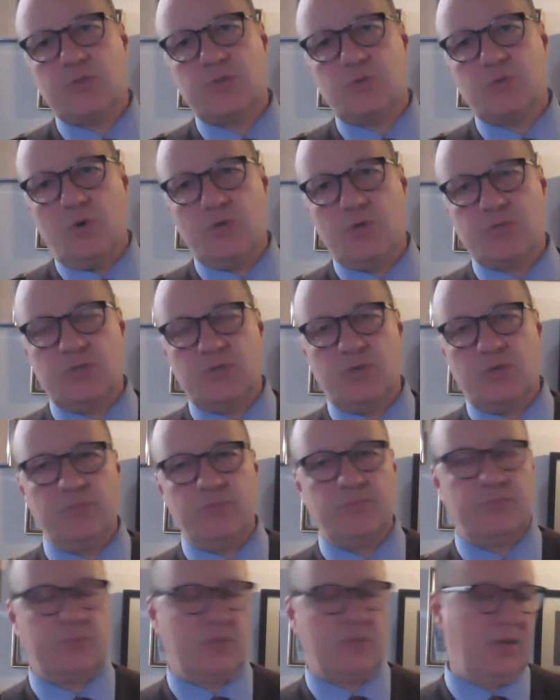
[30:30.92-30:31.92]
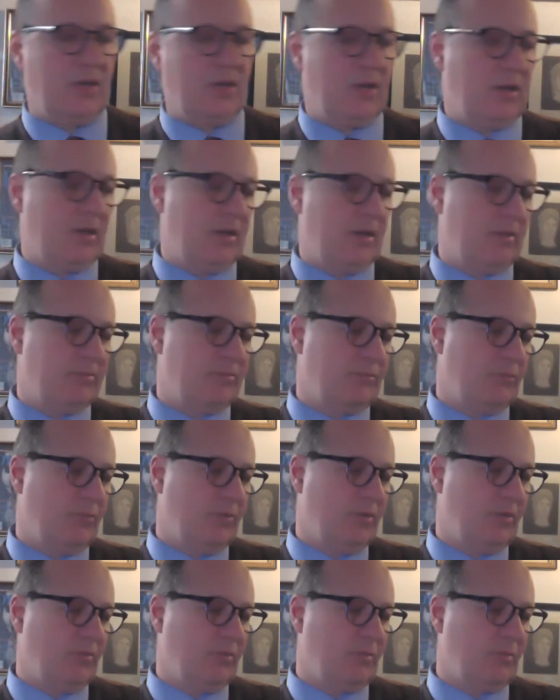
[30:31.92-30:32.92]
is also um,
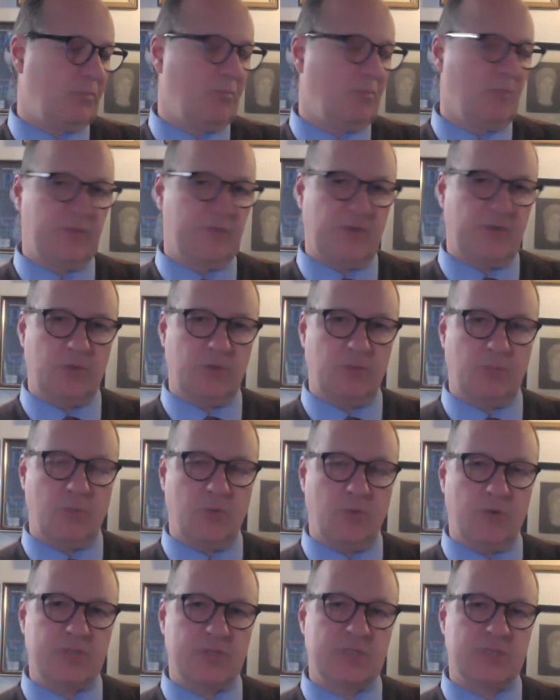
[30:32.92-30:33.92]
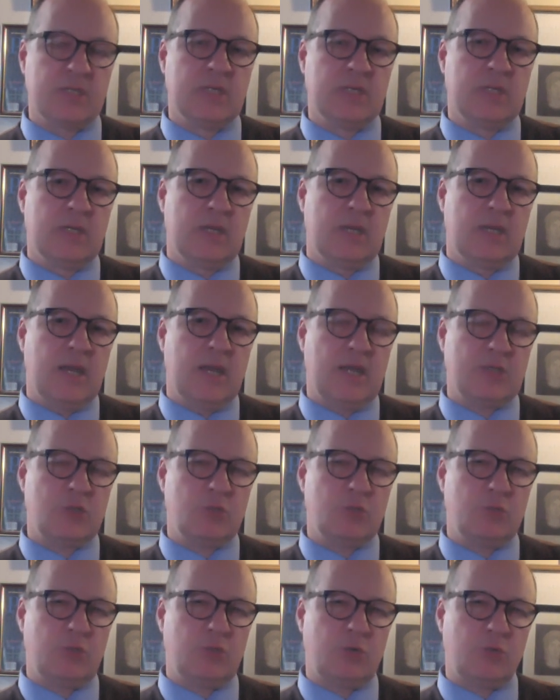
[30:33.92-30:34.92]
where the re- my final report is. It has
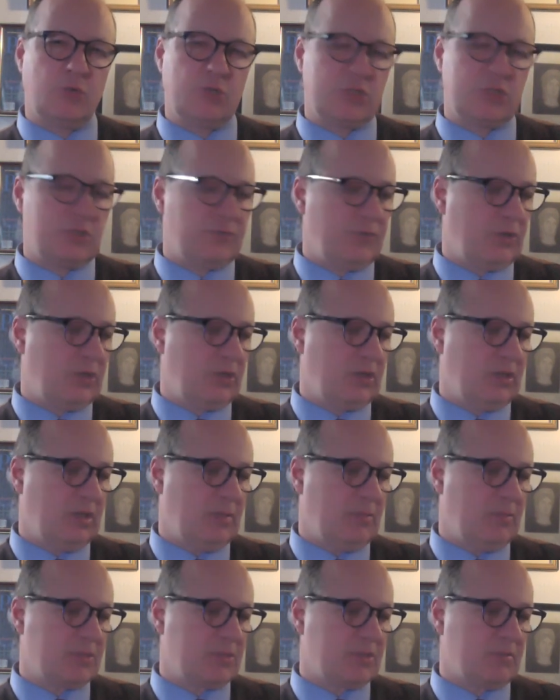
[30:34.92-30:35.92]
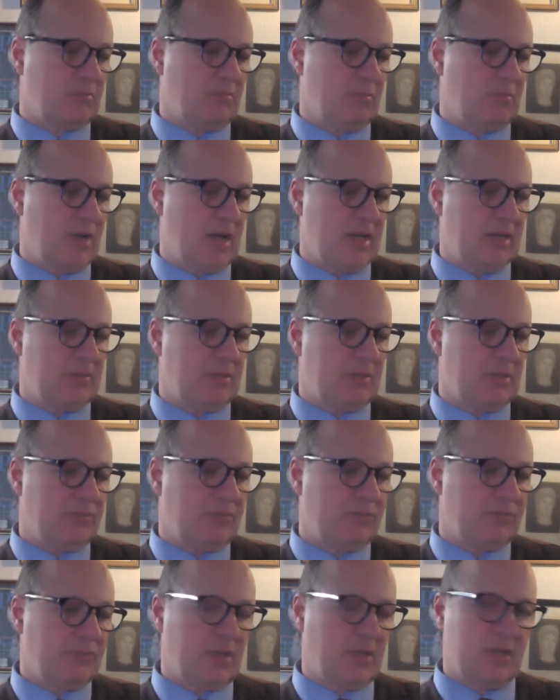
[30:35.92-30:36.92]
to do with the Christopher Columbus Monument
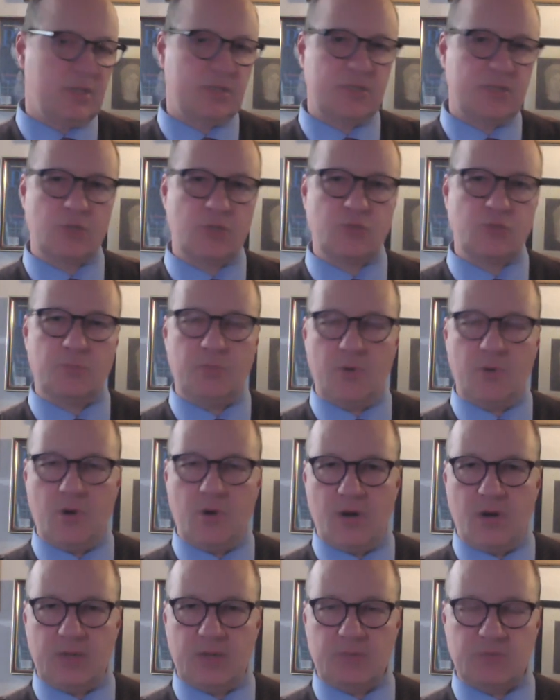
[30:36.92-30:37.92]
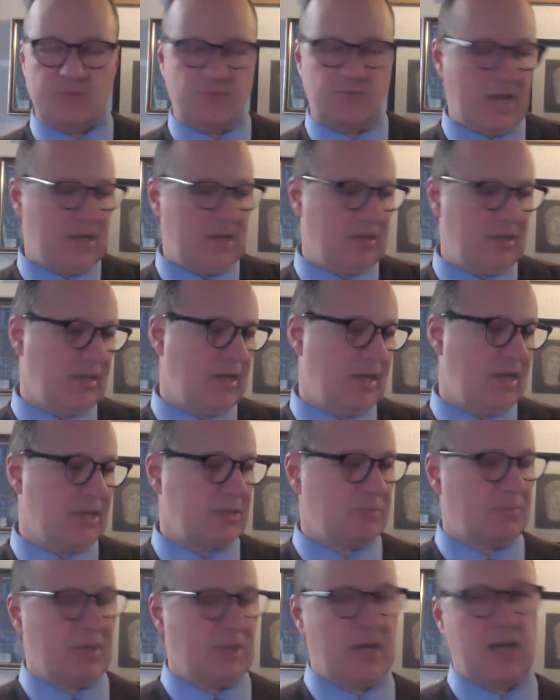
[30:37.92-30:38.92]
in Central Park. It was
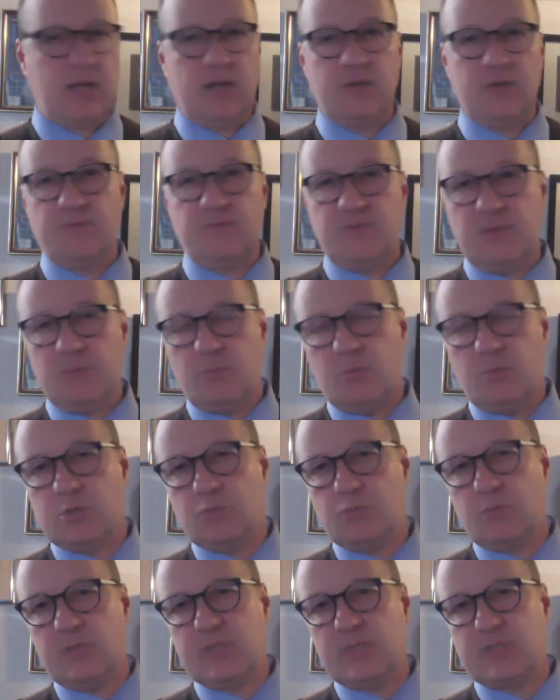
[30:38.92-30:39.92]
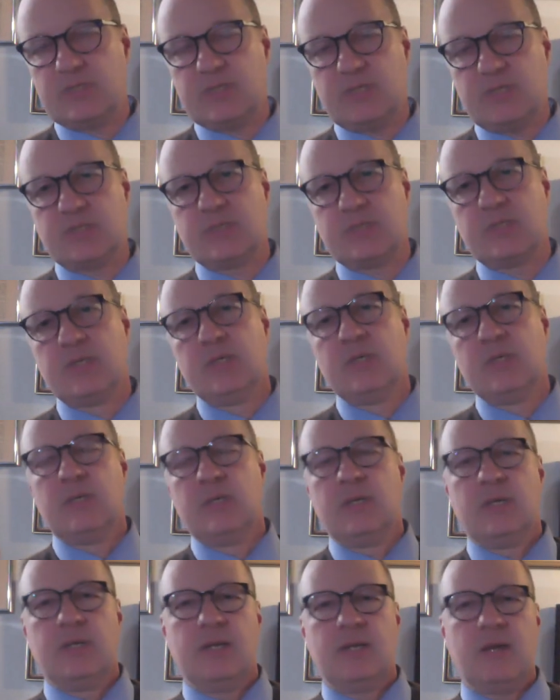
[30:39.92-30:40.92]
vandalized back on February 26th.
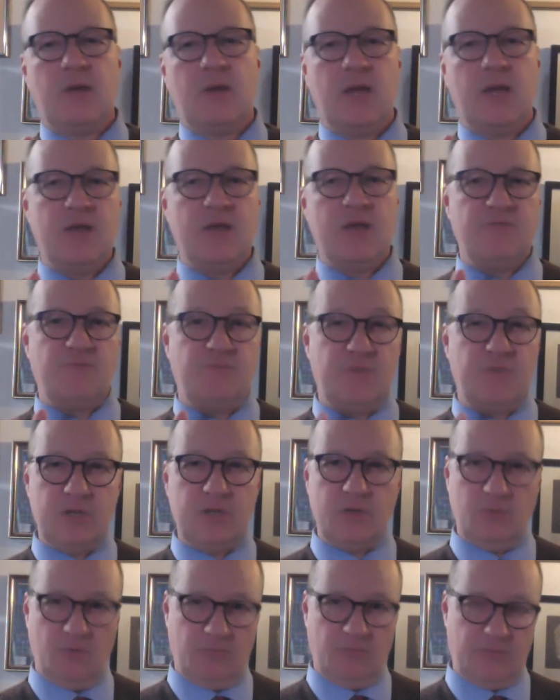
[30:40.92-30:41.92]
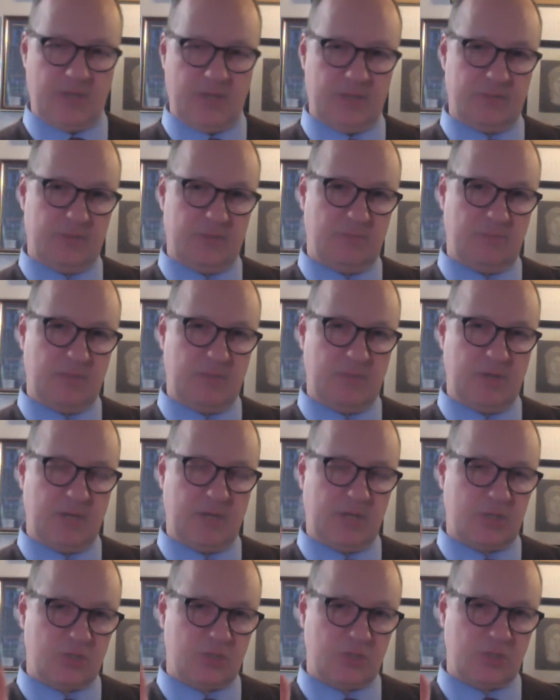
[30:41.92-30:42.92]
Now I have video of that that maybe I
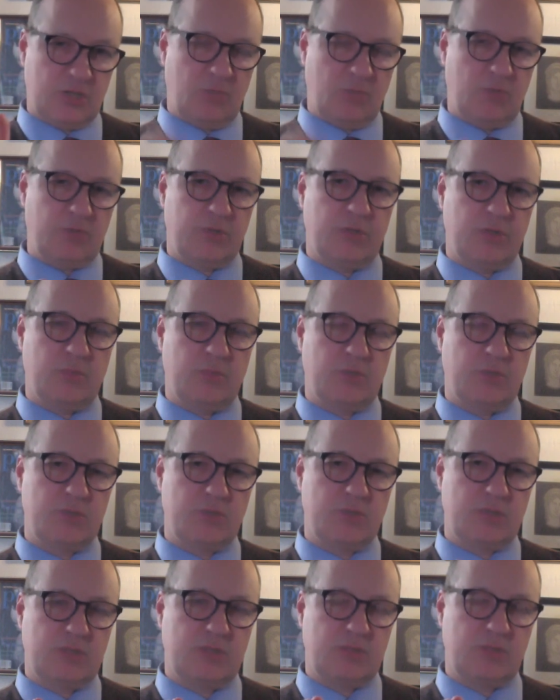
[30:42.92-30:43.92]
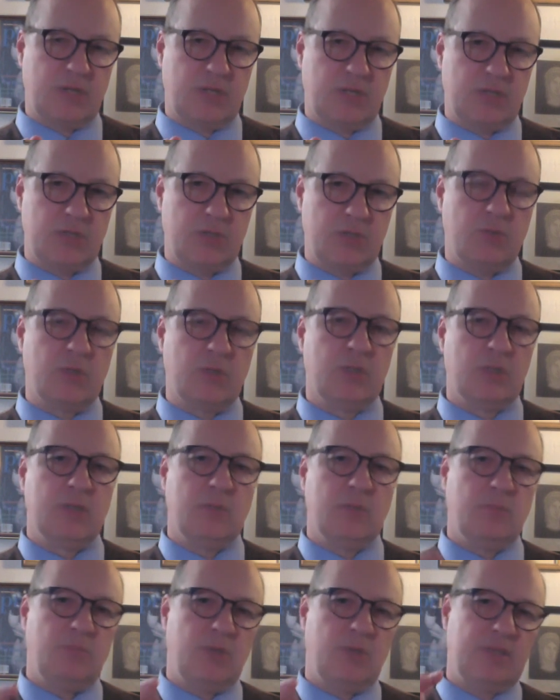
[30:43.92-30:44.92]
could share with you. I'm going to try to see what I can do
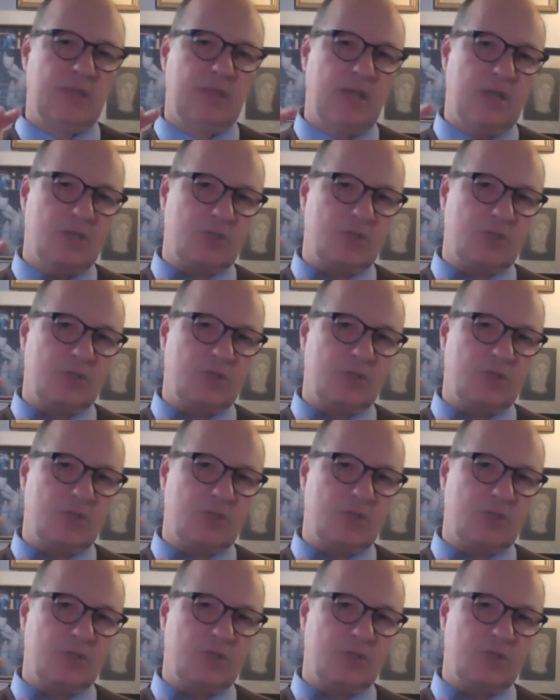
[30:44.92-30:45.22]
but they had a